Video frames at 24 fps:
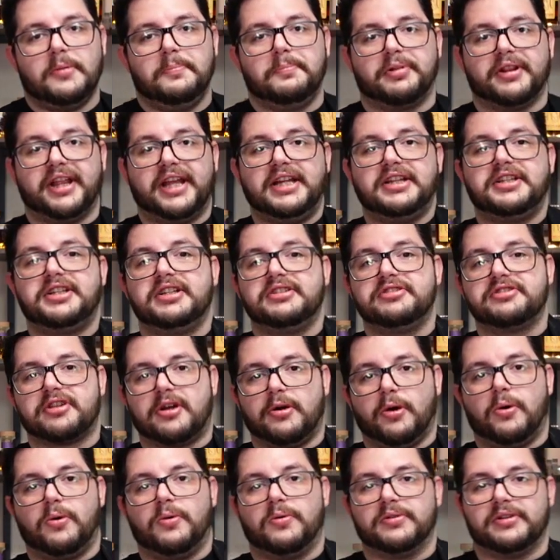Blanton's
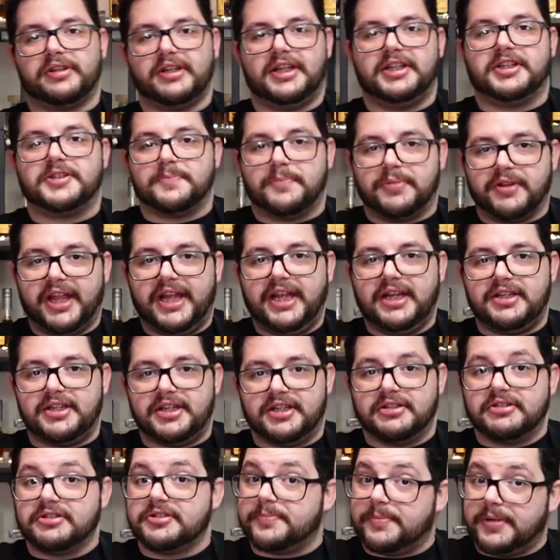Gold. It's
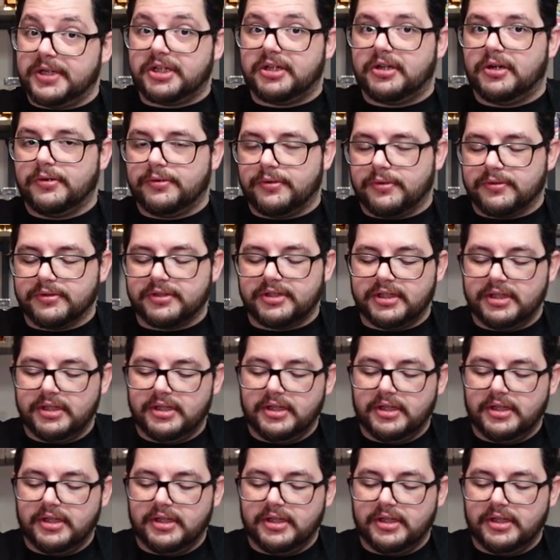Blanton's, but gold.